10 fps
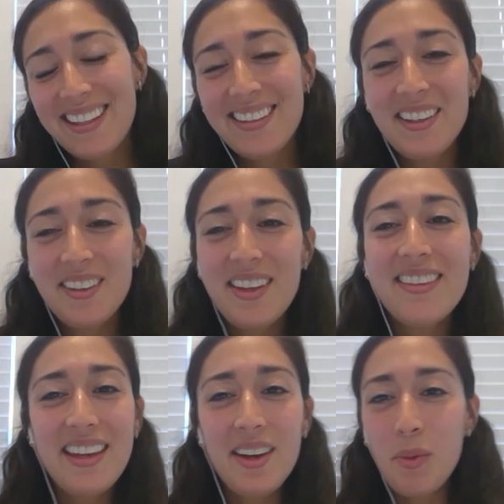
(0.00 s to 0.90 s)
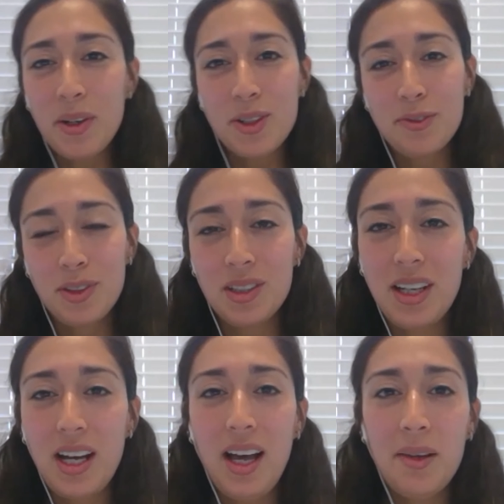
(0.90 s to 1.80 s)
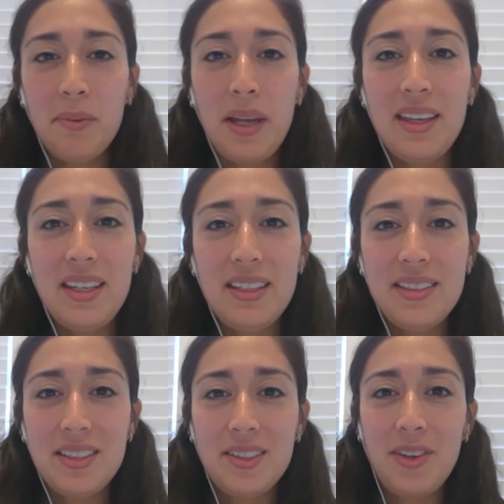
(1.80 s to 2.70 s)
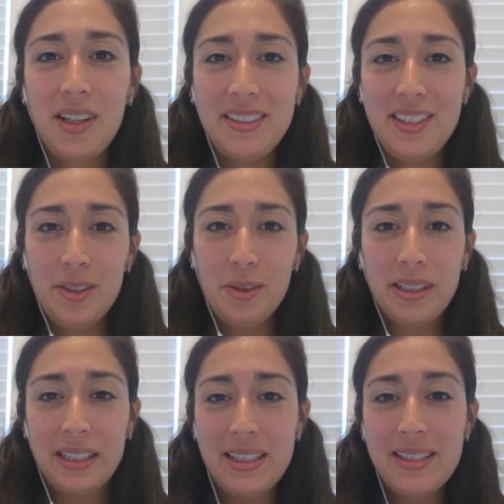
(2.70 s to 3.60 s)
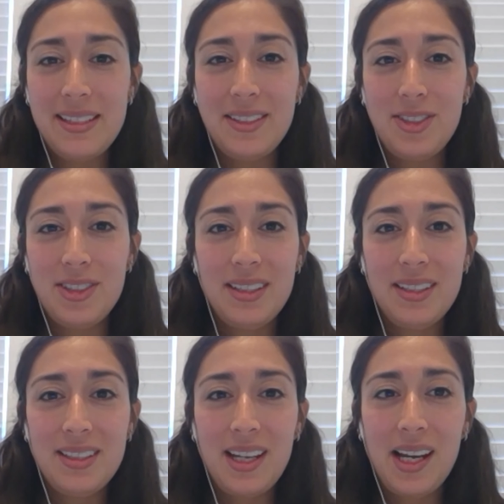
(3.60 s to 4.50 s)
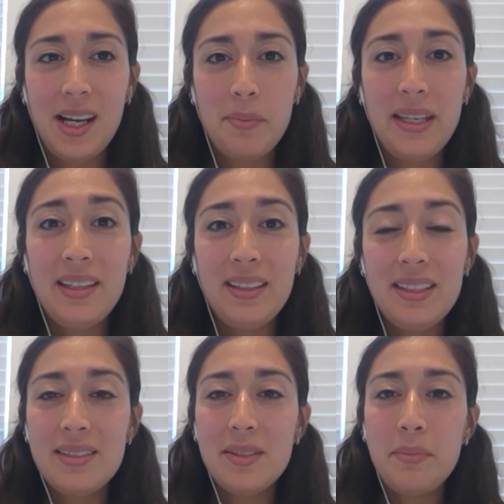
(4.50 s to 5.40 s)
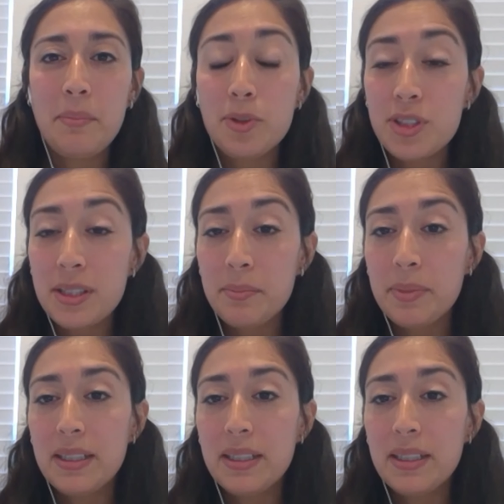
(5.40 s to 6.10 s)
They're, they are wonderful. Um, it is a volunteer organization um, and it's a membership